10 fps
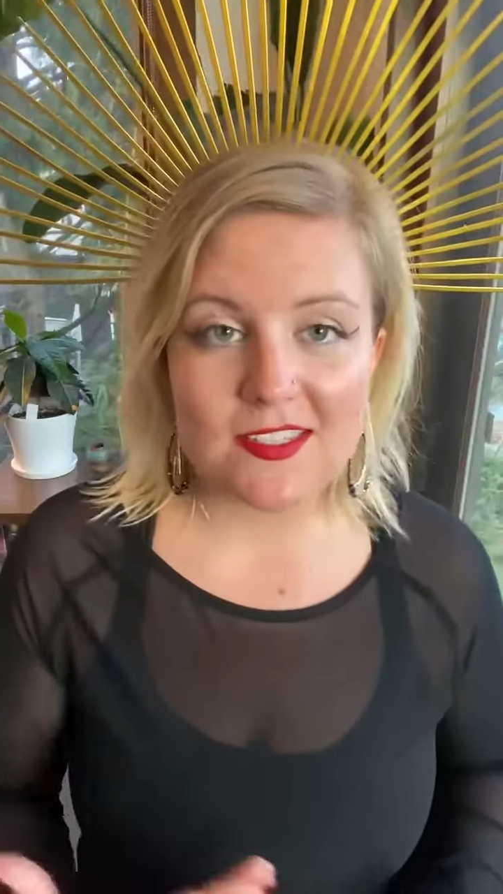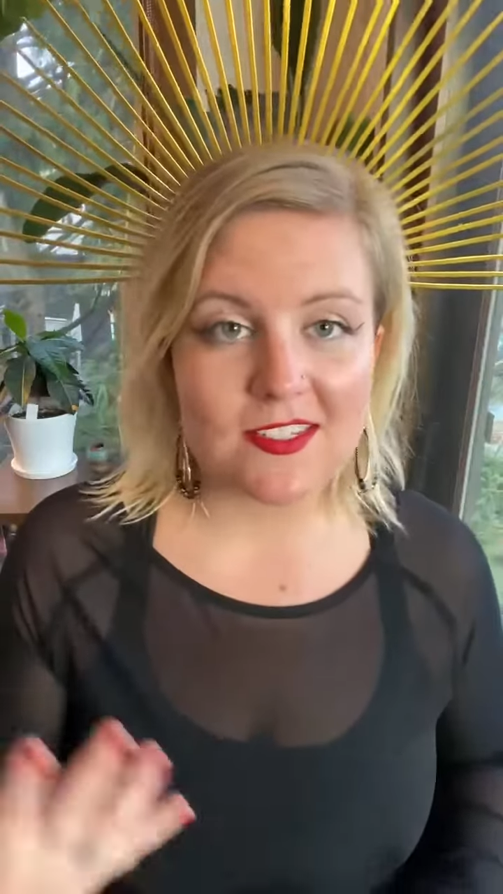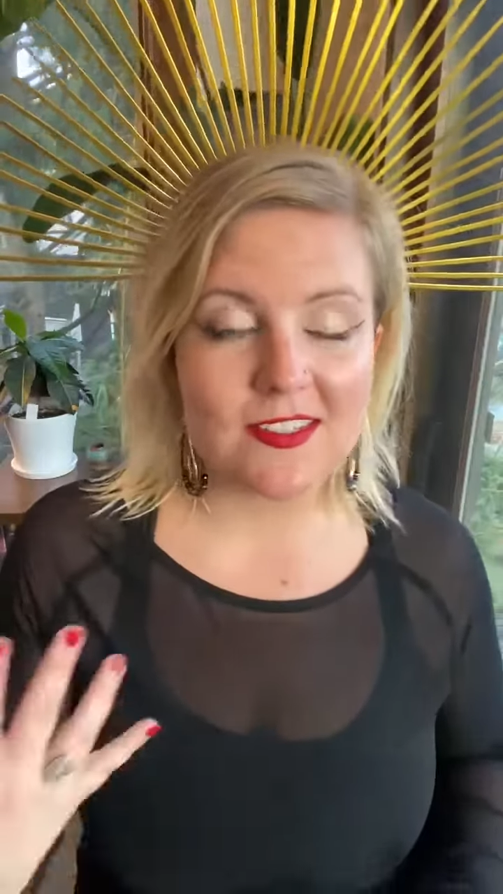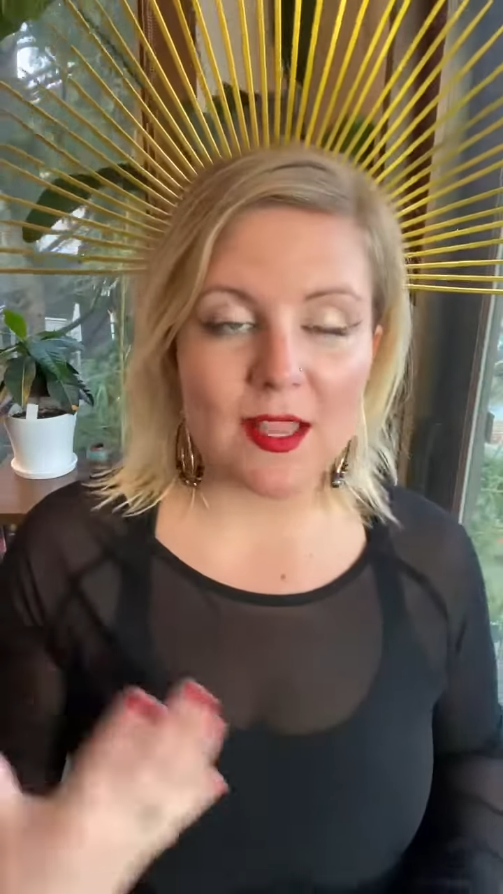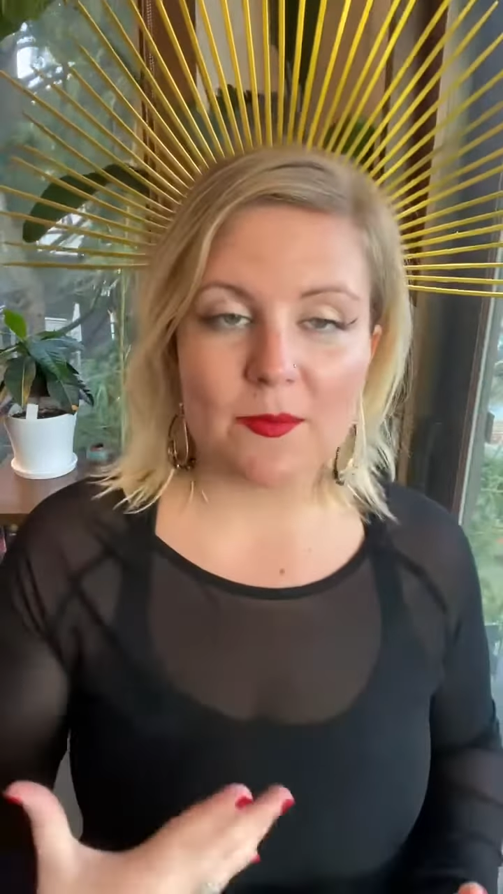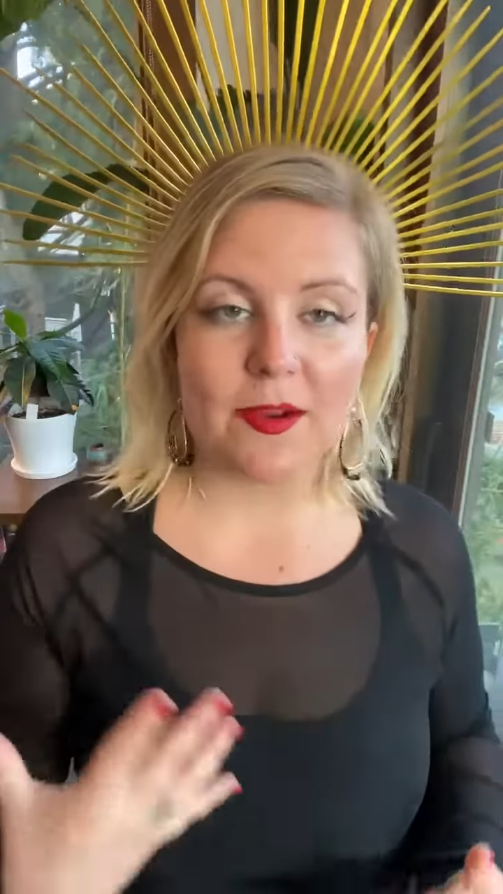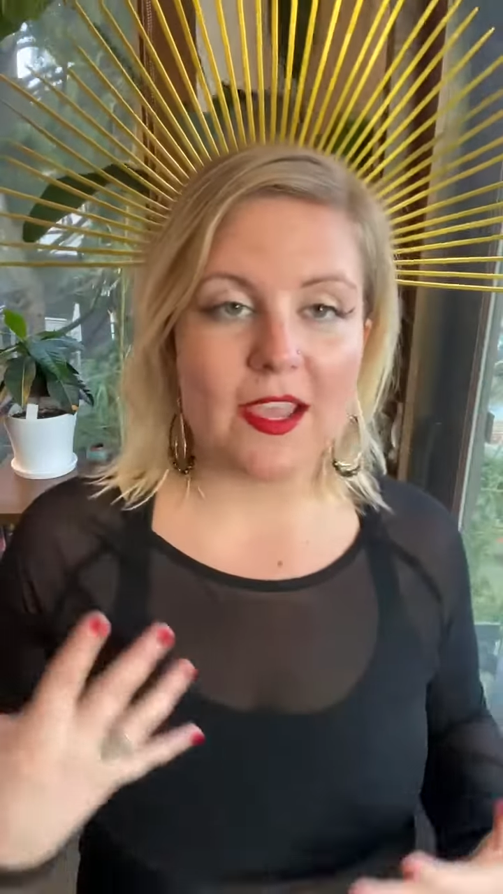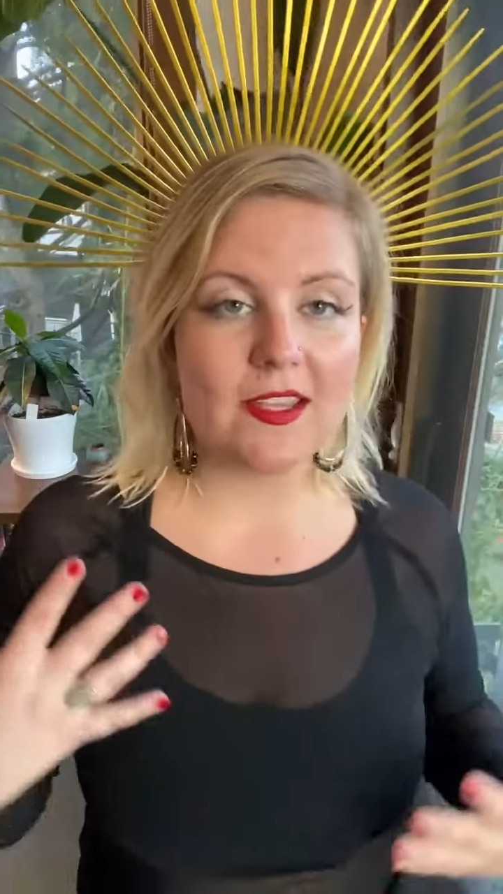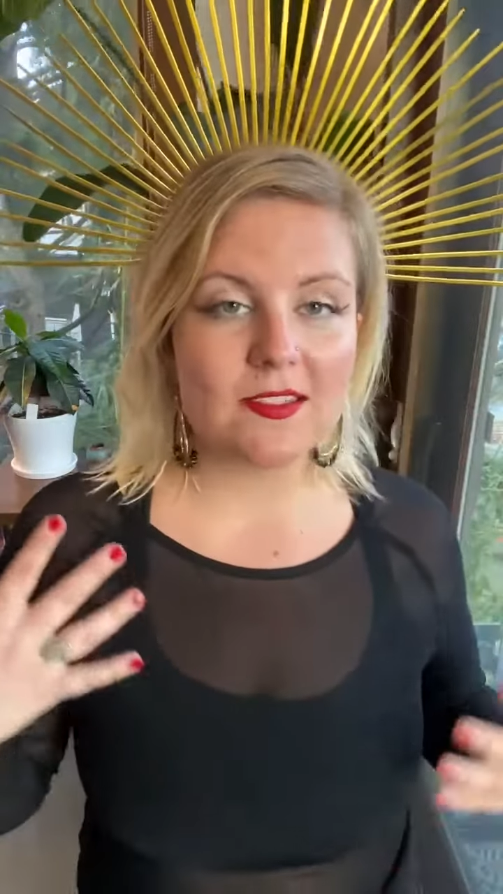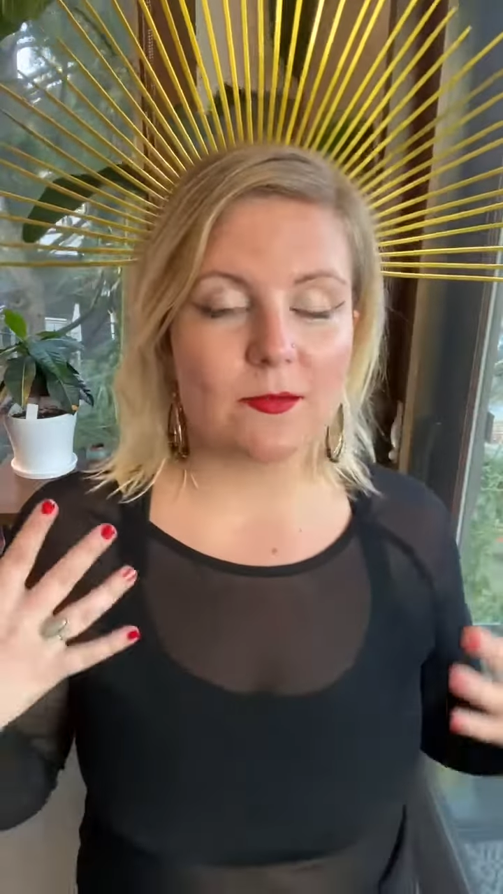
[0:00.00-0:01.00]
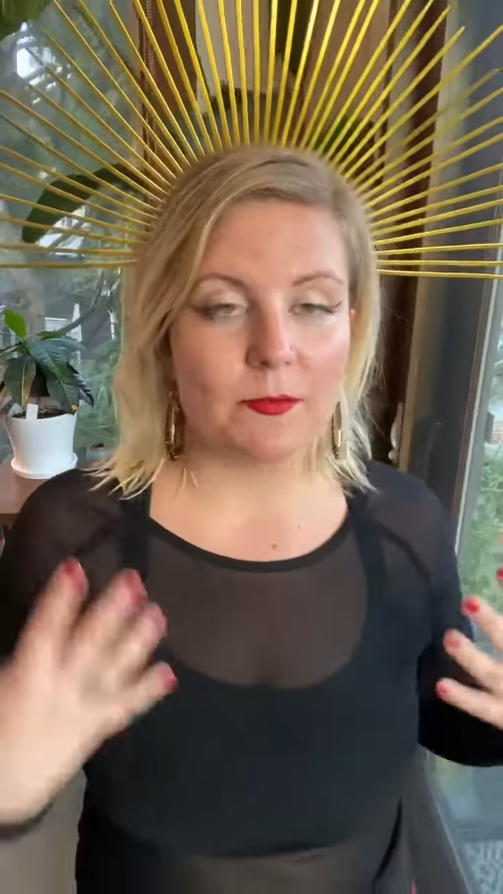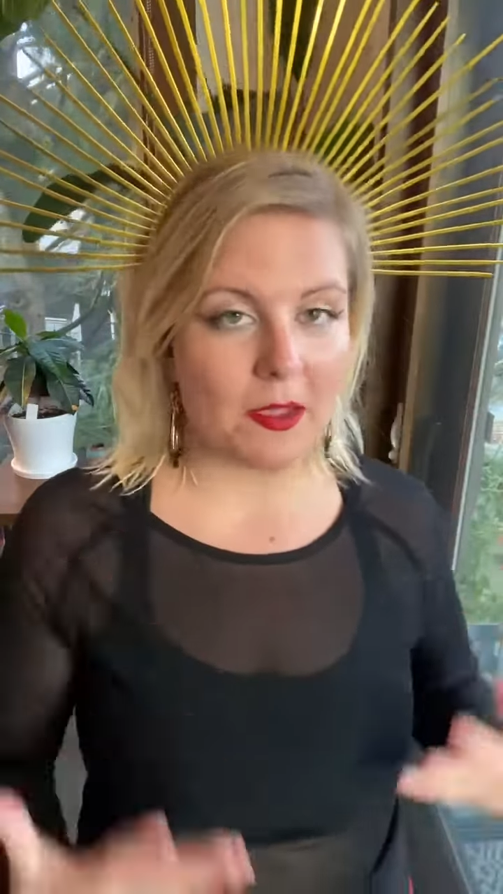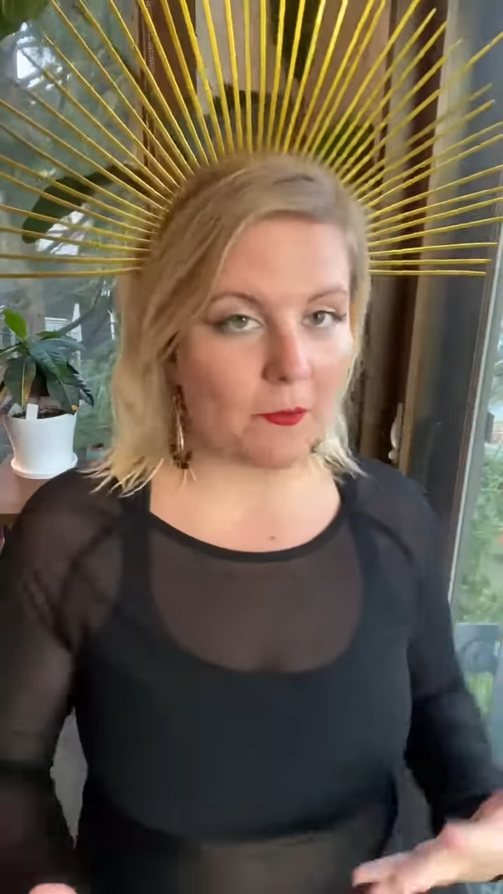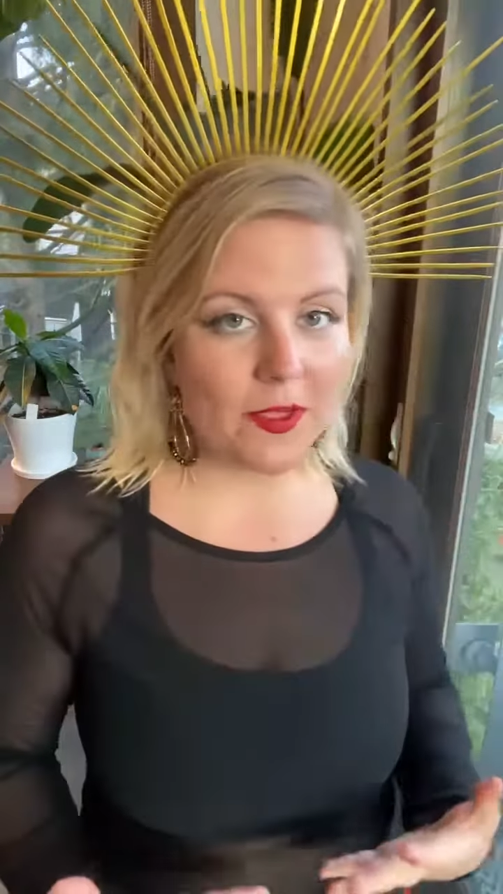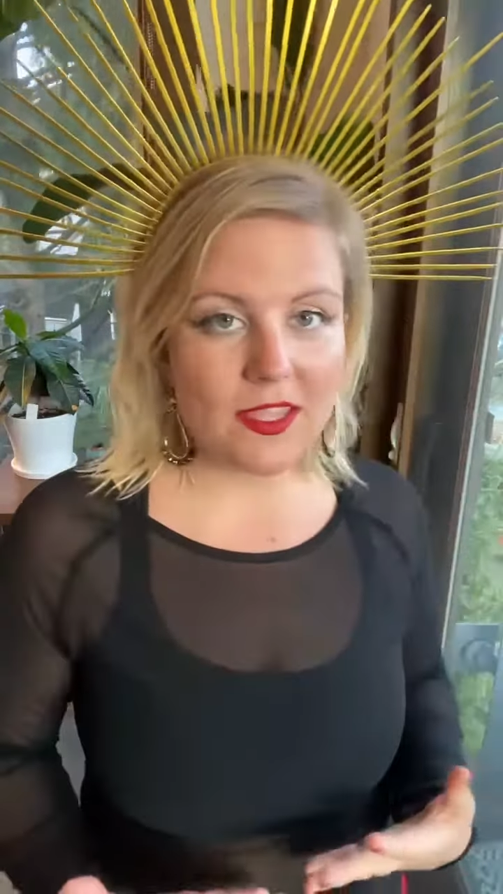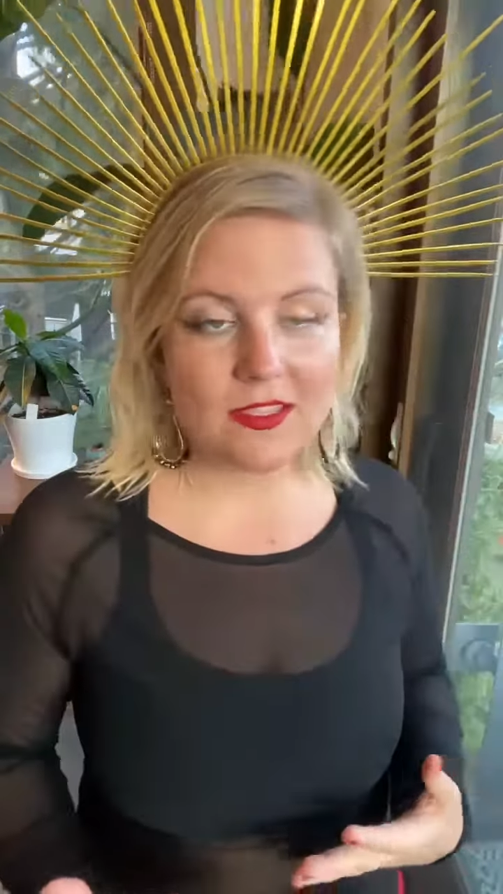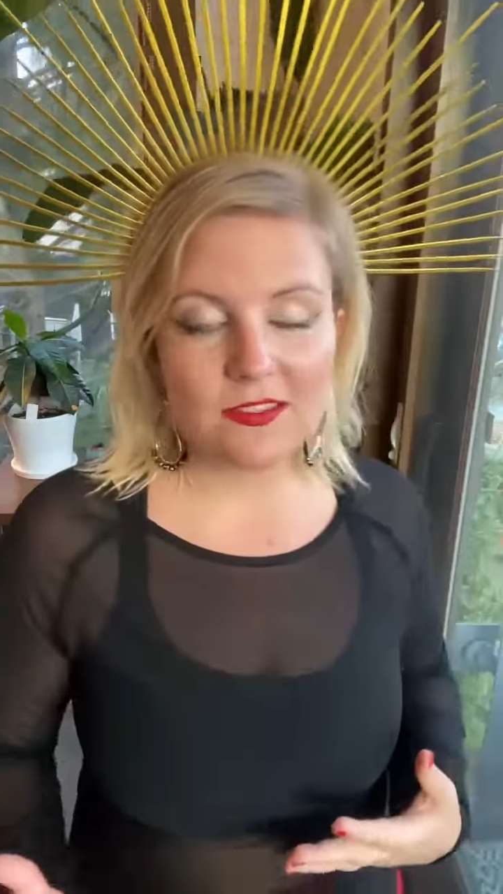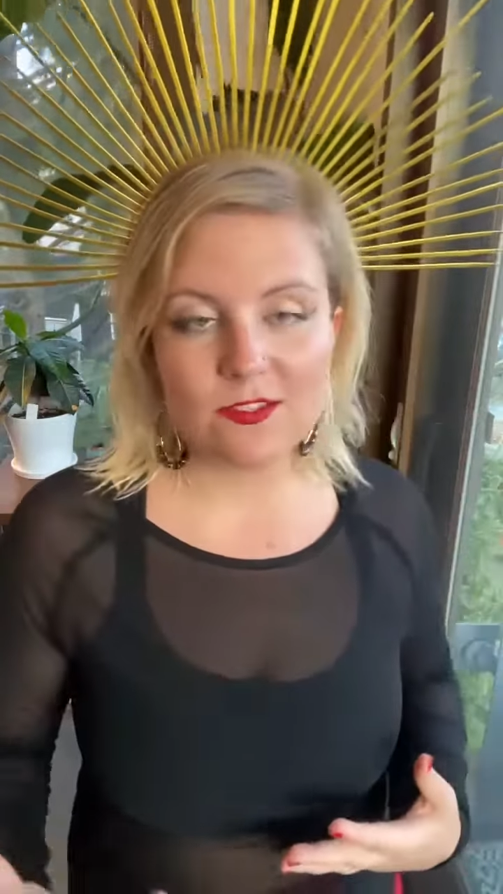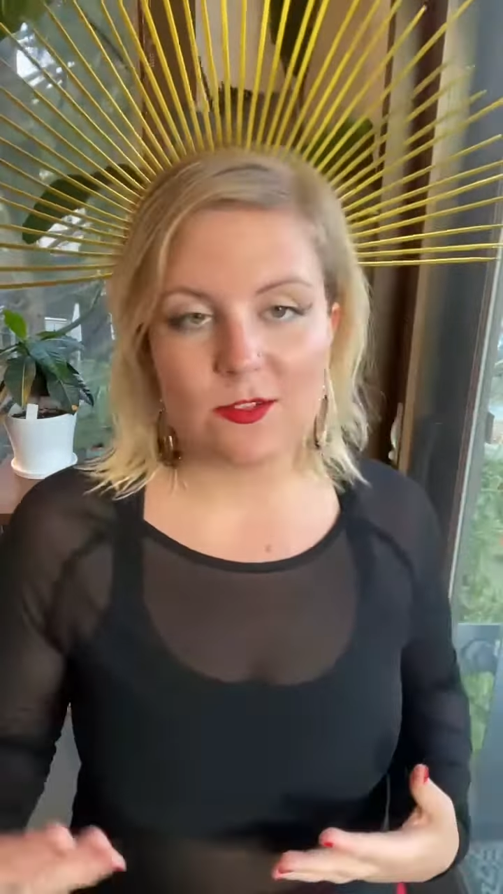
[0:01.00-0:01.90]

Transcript: to celebrate my wins, to